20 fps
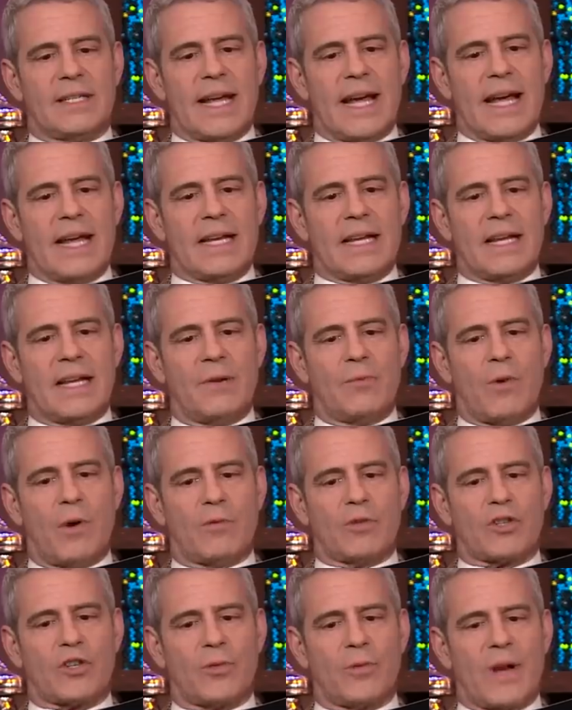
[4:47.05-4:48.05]
Danny, what
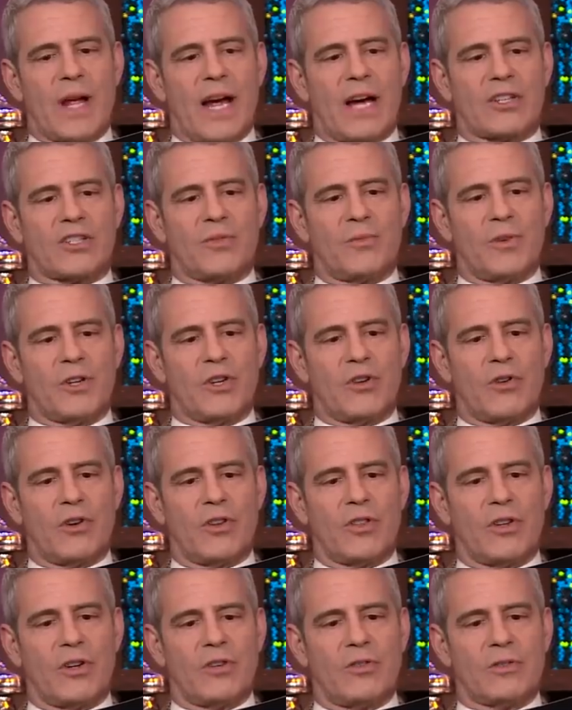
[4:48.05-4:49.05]
was your reaction when you
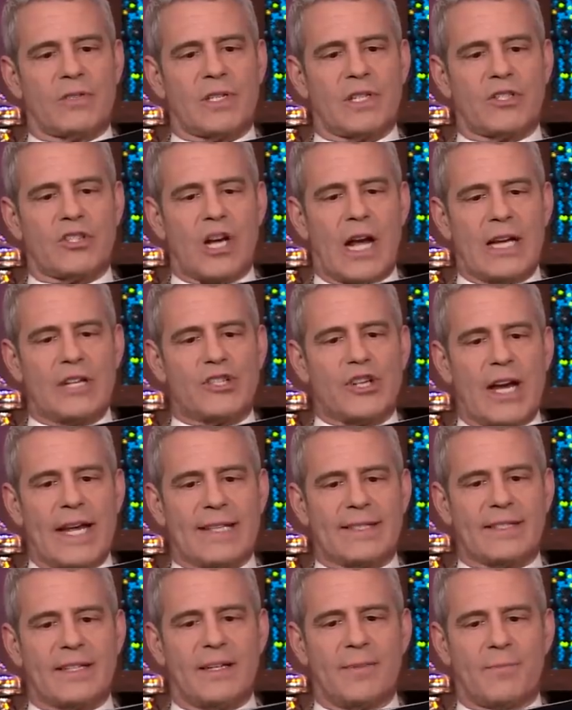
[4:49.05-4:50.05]
heard the news that John
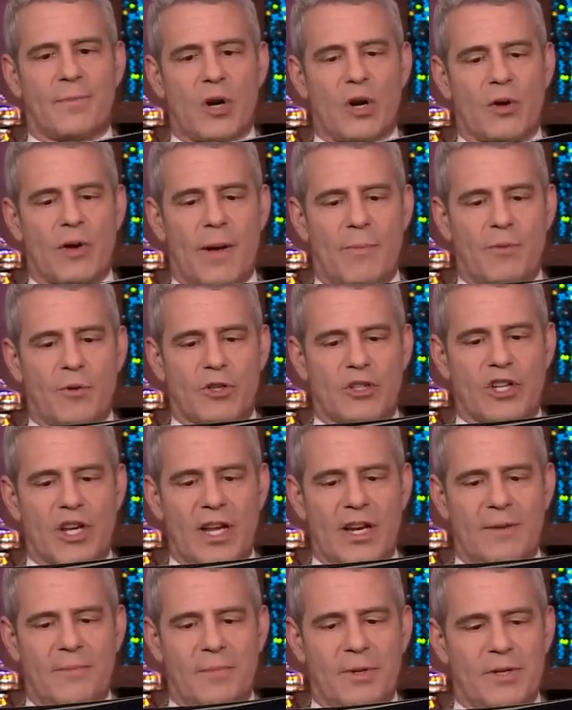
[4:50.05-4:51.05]
Jensen broke up with
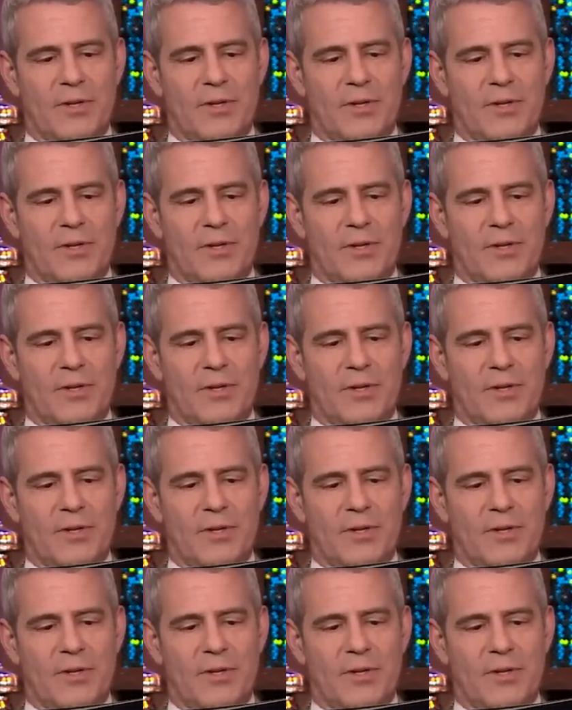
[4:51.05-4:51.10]
Shannon